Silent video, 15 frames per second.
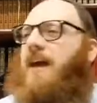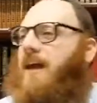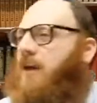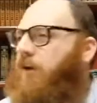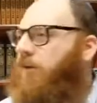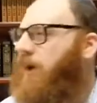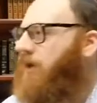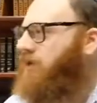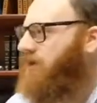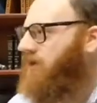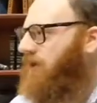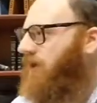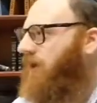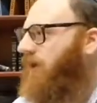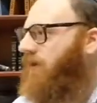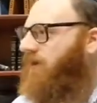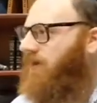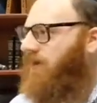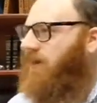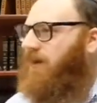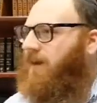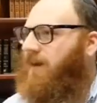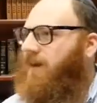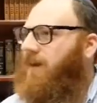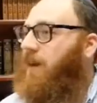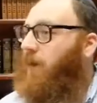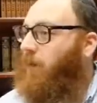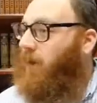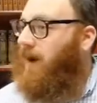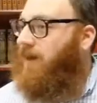in a rush to go?
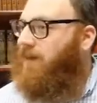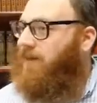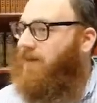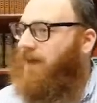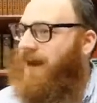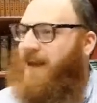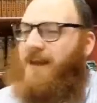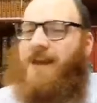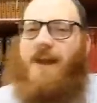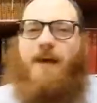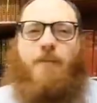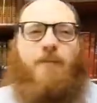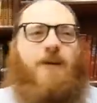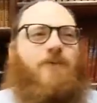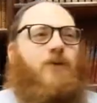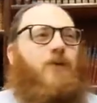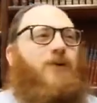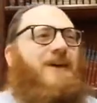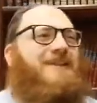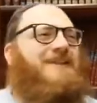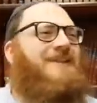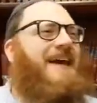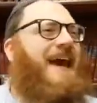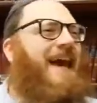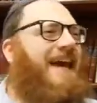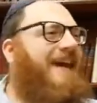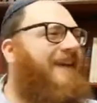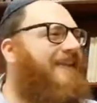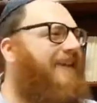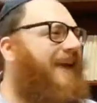Nowhere, right? But if you can
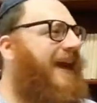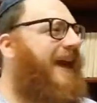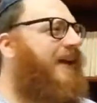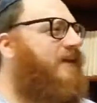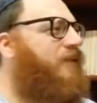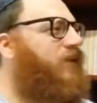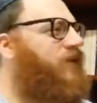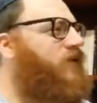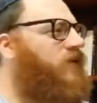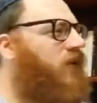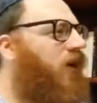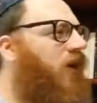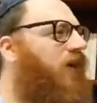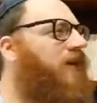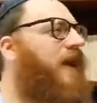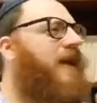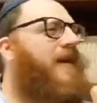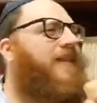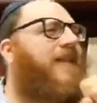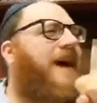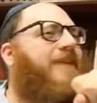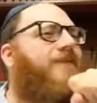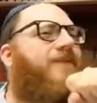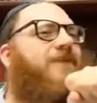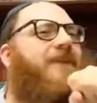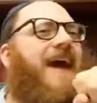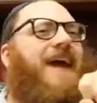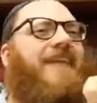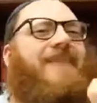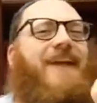take the animal soul, that
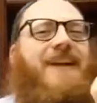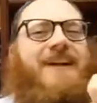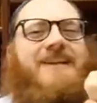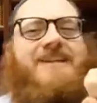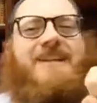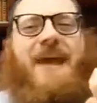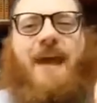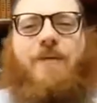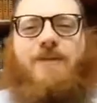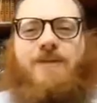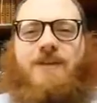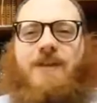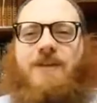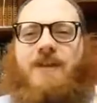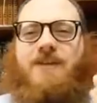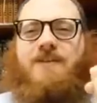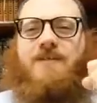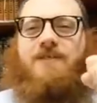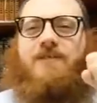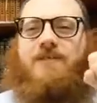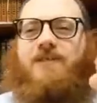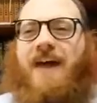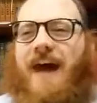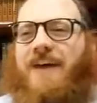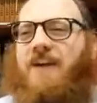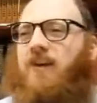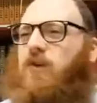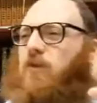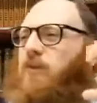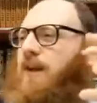fact that it is empty, that it's a
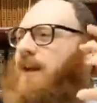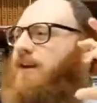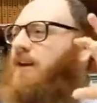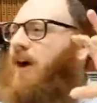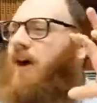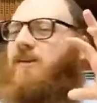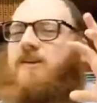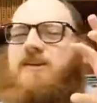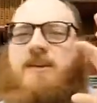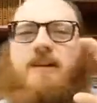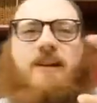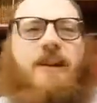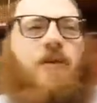vacuum and it constantly